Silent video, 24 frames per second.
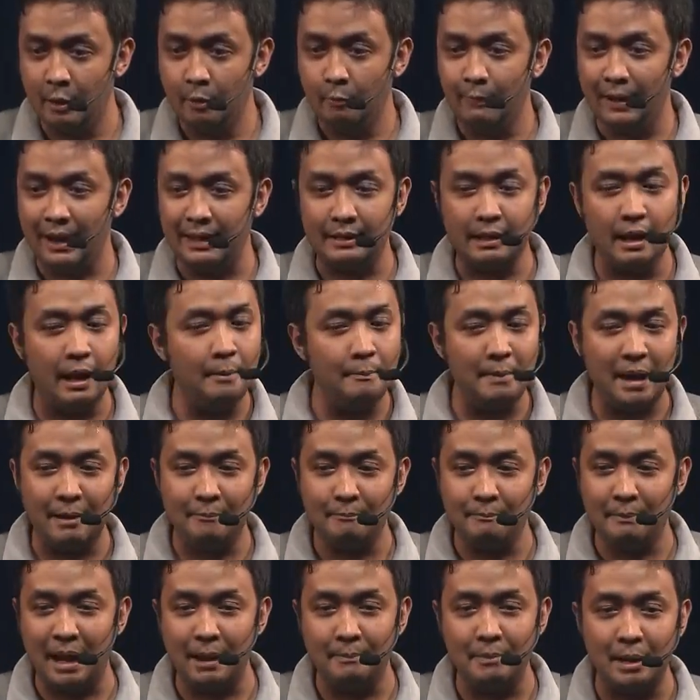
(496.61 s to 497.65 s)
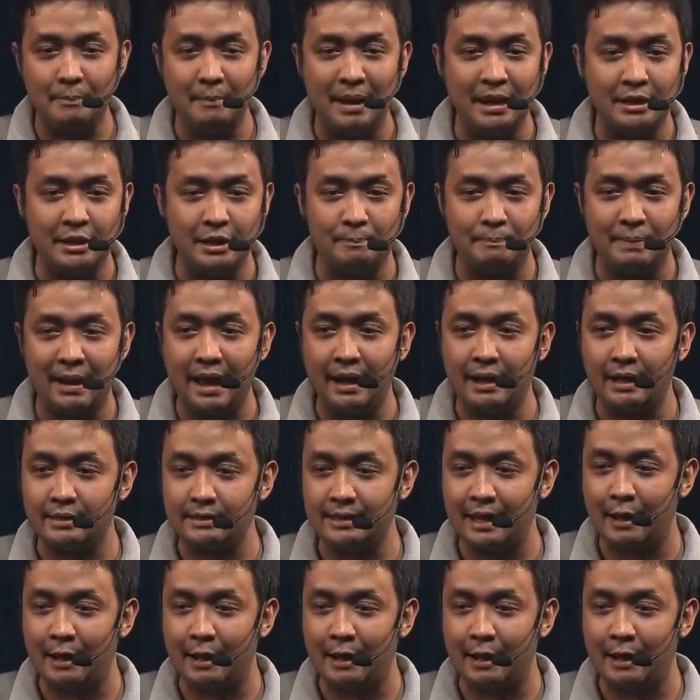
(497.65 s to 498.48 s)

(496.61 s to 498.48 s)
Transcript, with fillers: with may maybe major players,